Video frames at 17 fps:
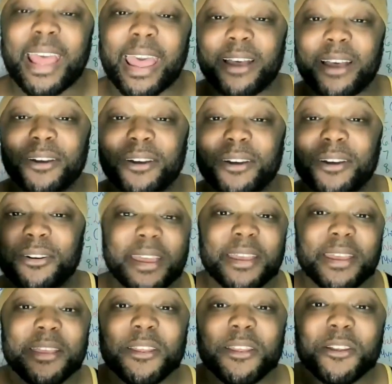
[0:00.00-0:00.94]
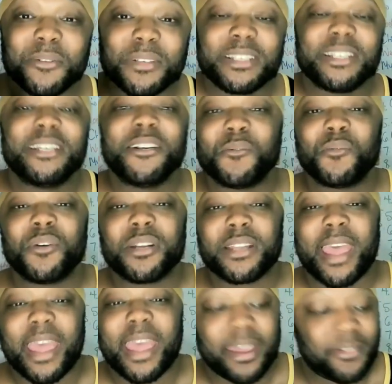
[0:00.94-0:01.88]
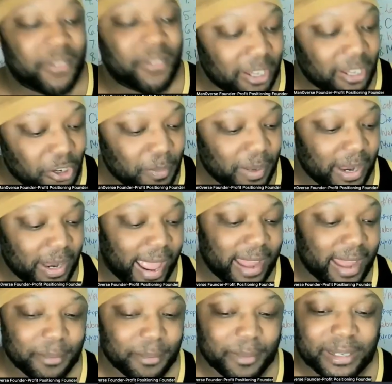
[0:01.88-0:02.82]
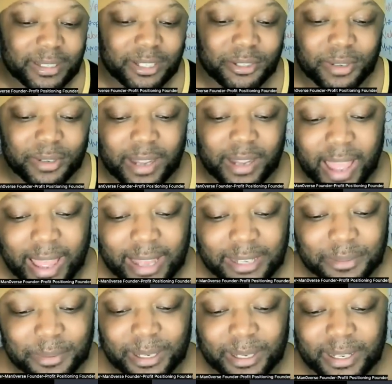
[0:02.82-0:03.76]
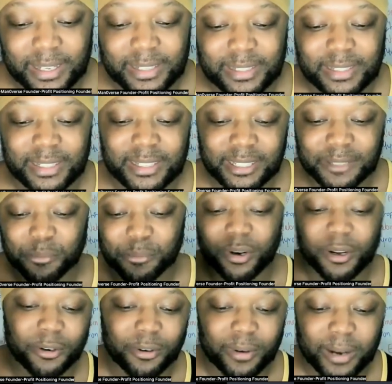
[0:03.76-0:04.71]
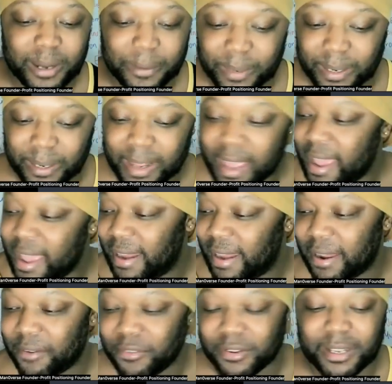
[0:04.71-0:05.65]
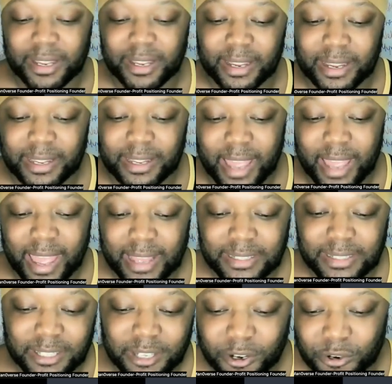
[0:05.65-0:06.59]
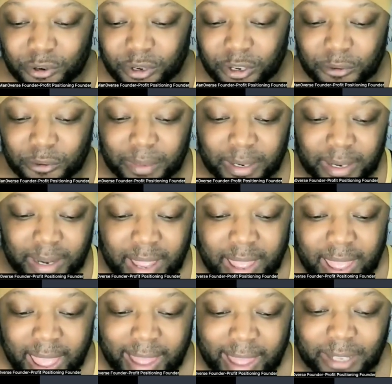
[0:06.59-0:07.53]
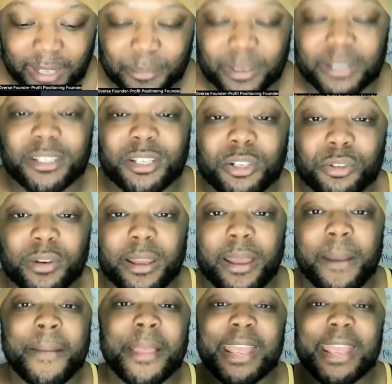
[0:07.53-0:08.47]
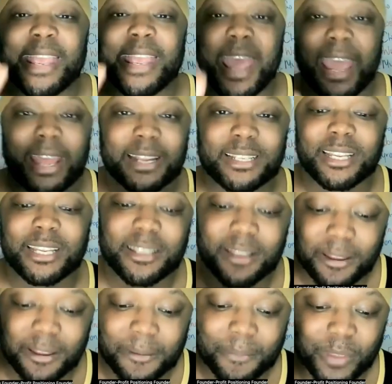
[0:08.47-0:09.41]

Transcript: Now you still want to have the human element to it, guys, because this is programming and everything. It has no human element to it yet.